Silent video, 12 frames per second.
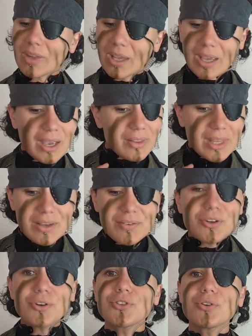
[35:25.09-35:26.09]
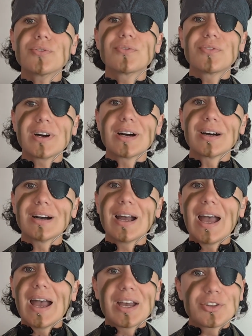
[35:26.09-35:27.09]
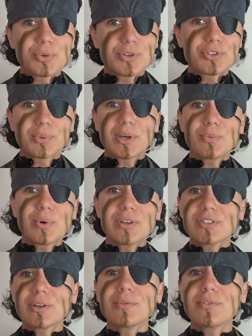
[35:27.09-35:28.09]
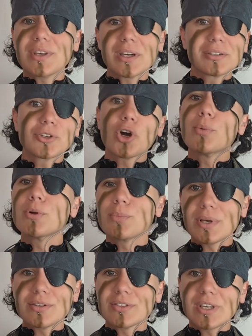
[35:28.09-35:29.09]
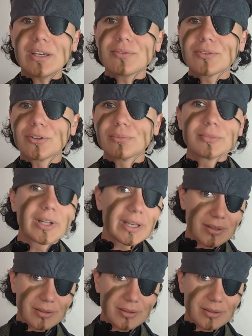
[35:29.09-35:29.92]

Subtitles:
They even go so far as to explain where some of the uncommon pieces came from, like